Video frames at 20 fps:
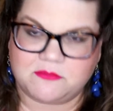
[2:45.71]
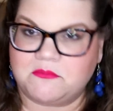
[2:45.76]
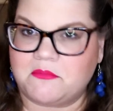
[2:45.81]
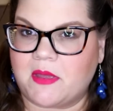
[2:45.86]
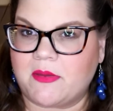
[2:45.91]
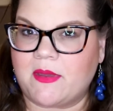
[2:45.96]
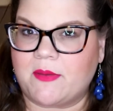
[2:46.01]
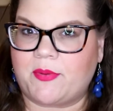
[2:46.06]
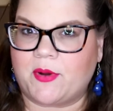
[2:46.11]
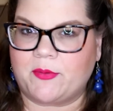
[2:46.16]

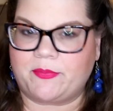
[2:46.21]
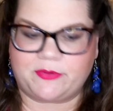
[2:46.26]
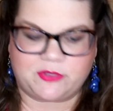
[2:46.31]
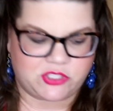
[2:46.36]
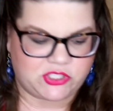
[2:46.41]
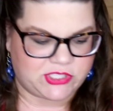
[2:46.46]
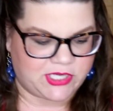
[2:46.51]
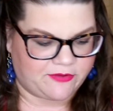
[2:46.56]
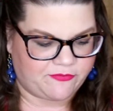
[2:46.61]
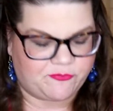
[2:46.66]
Maybe a purple
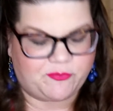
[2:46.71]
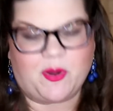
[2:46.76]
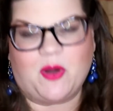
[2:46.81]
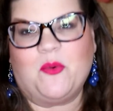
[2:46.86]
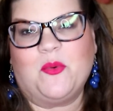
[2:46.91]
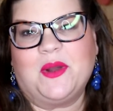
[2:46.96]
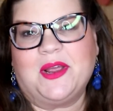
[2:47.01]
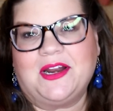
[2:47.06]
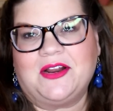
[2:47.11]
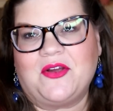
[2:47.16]
shift,
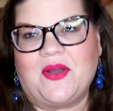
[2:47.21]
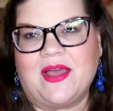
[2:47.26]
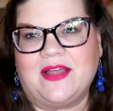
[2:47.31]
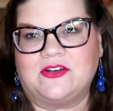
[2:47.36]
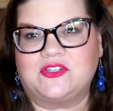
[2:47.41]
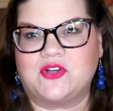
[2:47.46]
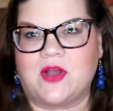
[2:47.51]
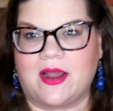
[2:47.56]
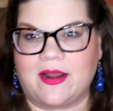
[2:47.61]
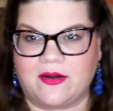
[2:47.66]
but we're going to go ahead
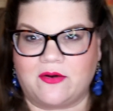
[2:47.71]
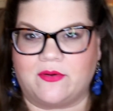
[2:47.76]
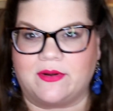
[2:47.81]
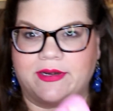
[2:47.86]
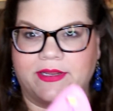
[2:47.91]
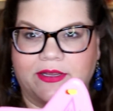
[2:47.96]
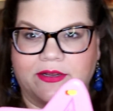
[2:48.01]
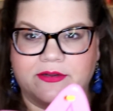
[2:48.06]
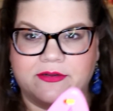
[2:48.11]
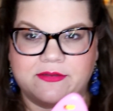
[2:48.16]
and try it on
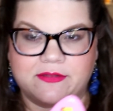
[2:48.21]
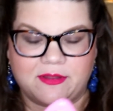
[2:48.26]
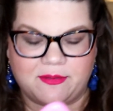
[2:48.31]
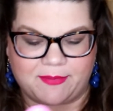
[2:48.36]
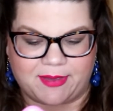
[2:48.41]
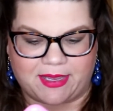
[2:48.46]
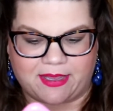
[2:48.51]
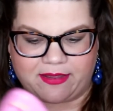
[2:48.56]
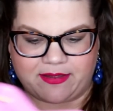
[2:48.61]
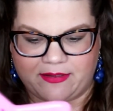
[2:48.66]
here. Let
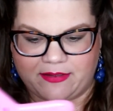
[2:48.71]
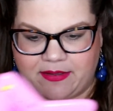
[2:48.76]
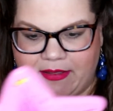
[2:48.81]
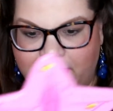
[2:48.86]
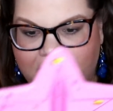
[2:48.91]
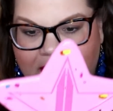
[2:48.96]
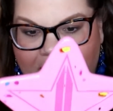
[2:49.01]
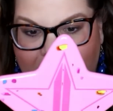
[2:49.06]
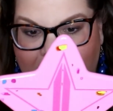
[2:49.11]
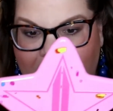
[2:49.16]
me
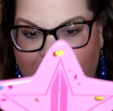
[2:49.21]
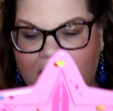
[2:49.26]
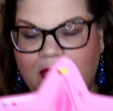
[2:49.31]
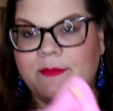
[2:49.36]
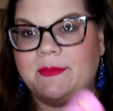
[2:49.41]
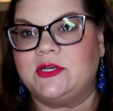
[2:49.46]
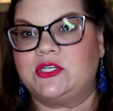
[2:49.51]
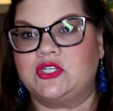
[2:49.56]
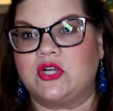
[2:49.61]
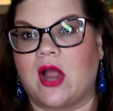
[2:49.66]

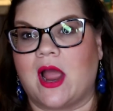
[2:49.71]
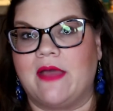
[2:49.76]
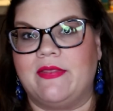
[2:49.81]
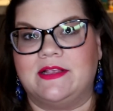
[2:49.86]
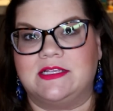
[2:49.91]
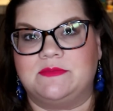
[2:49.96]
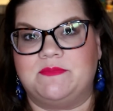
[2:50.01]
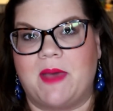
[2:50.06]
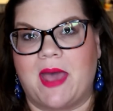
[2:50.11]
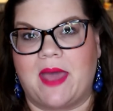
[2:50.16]
try
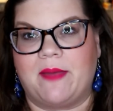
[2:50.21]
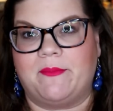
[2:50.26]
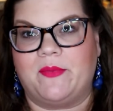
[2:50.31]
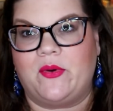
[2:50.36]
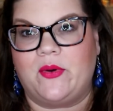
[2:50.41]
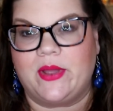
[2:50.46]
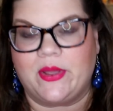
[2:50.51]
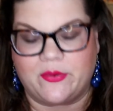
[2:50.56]
this bad boy